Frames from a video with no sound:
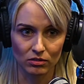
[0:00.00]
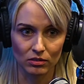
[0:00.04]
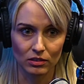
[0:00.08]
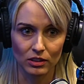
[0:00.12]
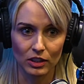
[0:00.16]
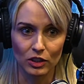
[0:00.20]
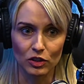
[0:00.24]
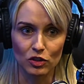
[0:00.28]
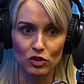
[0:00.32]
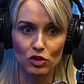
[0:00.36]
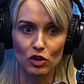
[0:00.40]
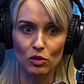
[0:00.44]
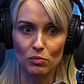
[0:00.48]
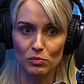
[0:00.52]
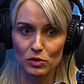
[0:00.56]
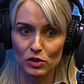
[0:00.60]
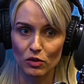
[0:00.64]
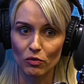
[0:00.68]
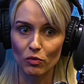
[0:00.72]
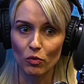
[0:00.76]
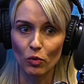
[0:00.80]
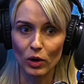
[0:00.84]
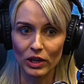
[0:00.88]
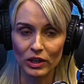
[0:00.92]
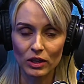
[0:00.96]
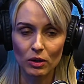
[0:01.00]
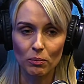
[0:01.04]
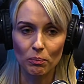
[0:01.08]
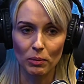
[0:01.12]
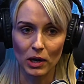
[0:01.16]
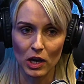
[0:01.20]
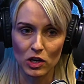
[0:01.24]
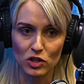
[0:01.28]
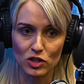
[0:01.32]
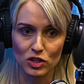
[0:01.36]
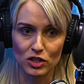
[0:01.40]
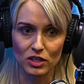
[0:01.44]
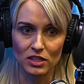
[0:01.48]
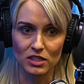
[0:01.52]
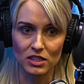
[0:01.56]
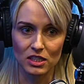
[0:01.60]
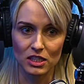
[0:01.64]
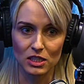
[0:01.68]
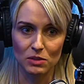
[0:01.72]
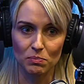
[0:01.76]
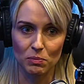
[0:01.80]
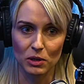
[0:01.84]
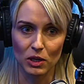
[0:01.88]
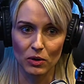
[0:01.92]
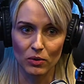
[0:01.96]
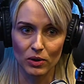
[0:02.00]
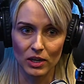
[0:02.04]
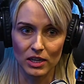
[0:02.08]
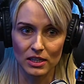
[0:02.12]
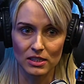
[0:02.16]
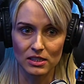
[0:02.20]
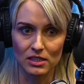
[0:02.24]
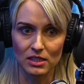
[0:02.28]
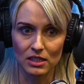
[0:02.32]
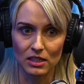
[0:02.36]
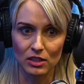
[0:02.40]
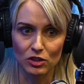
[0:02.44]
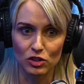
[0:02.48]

in terms of what the patient is experiencing,